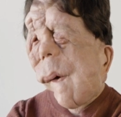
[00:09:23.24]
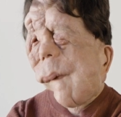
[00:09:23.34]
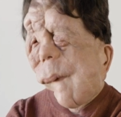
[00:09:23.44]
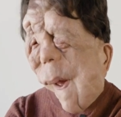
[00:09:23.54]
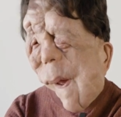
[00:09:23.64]

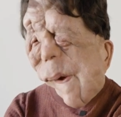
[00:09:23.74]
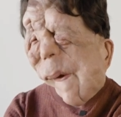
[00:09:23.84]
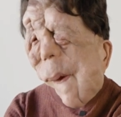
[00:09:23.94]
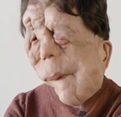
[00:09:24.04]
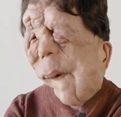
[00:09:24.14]
where a
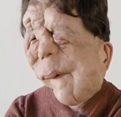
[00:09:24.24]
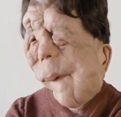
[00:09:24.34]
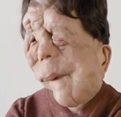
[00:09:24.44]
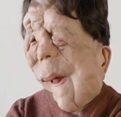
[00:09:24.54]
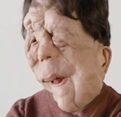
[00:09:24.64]
disabled
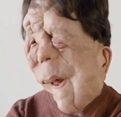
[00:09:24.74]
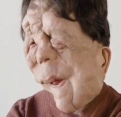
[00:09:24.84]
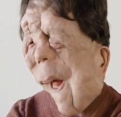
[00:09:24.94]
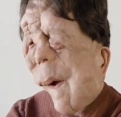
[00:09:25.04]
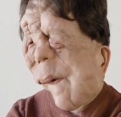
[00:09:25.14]
person can play a
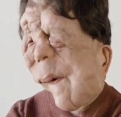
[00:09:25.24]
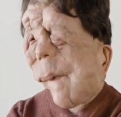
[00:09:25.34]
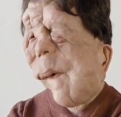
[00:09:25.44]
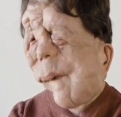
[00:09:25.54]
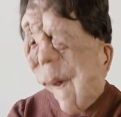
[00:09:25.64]
character that
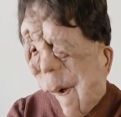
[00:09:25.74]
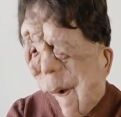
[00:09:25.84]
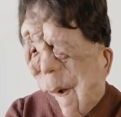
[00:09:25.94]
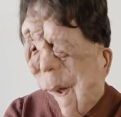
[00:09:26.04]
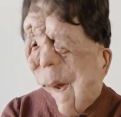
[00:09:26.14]
was
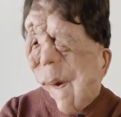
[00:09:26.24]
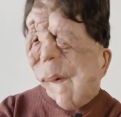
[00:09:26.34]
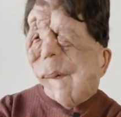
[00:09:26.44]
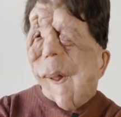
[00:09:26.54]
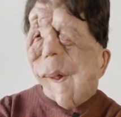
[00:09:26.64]
written
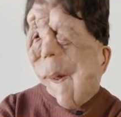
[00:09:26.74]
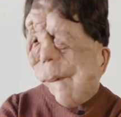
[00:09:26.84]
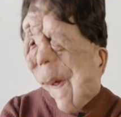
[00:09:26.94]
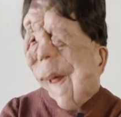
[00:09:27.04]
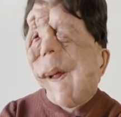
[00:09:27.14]
as like a
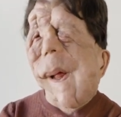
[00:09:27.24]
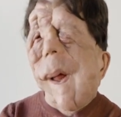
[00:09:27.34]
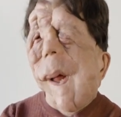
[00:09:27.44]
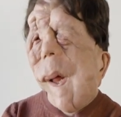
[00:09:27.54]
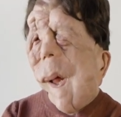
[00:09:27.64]

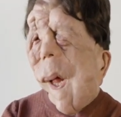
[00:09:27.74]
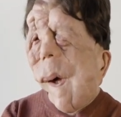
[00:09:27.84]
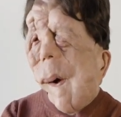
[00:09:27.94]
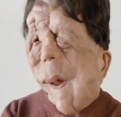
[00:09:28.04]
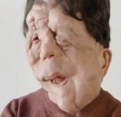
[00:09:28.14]
banker
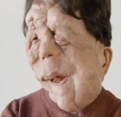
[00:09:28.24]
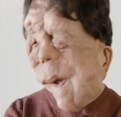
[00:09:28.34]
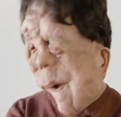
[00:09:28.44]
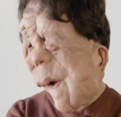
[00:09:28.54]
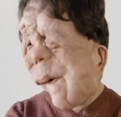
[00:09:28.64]
and not a
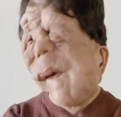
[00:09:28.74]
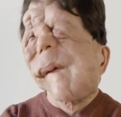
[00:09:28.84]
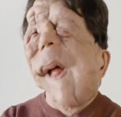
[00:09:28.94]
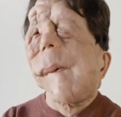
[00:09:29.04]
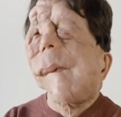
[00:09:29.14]

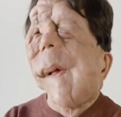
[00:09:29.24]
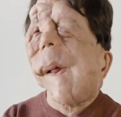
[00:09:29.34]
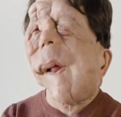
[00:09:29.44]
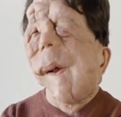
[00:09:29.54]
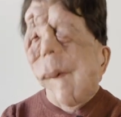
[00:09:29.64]
disabled
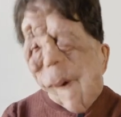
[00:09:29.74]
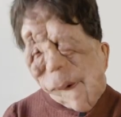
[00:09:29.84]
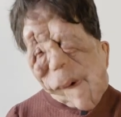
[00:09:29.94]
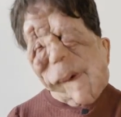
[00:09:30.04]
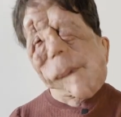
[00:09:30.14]
banker, where
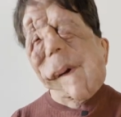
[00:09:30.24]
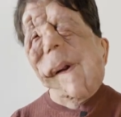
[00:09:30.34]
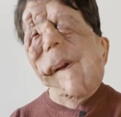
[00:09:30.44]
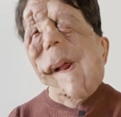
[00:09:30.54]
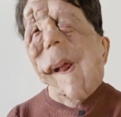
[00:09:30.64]

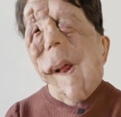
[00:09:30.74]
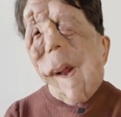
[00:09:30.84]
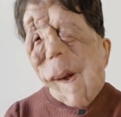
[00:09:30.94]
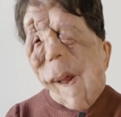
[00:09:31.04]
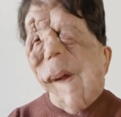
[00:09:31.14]
disability
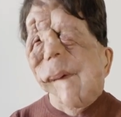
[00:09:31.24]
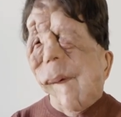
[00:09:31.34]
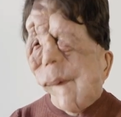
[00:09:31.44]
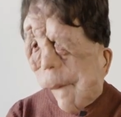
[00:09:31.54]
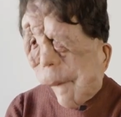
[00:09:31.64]

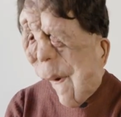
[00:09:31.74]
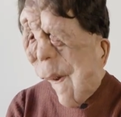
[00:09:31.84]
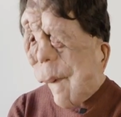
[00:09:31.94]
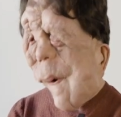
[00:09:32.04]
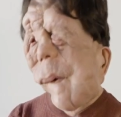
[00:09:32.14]
isn't the
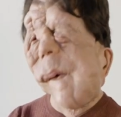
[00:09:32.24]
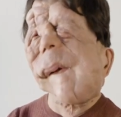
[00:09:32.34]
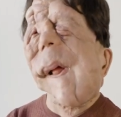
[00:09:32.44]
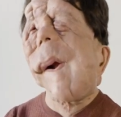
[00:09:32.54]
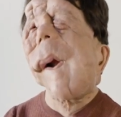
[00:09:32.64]

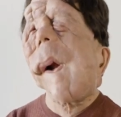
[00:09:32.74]
prerequisite